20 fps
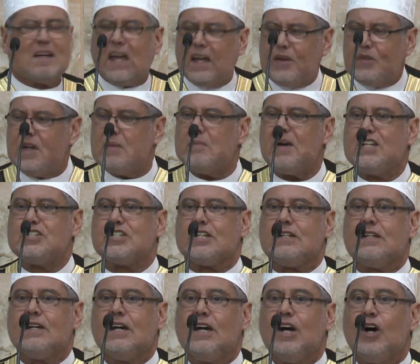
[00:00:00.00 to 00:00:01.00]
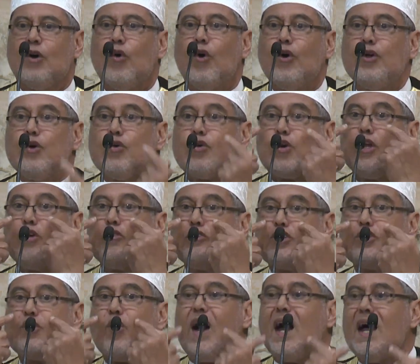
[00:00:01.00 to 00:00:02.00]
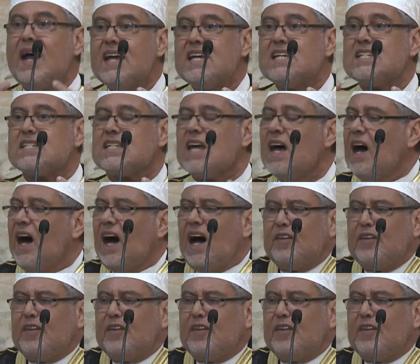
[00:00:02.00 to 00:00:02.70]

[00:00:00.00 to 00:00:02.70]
Can you imagine? Or you close your eyes